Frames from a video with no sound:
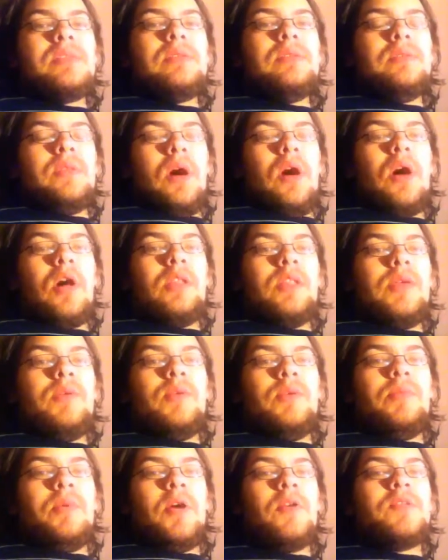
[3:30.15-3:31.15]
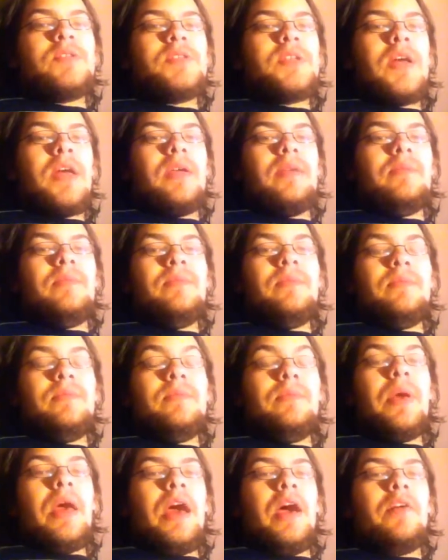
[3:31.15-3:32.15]
the Hollywood Post I
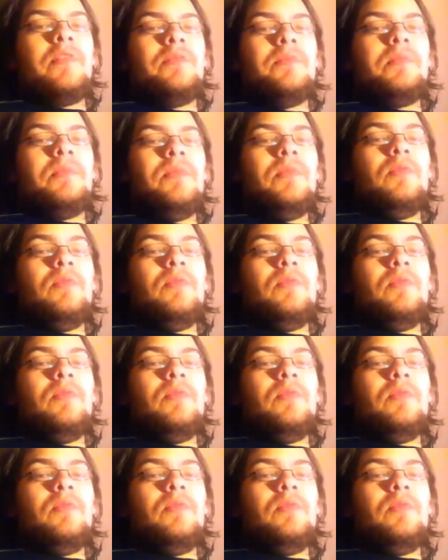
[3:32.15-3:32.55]
have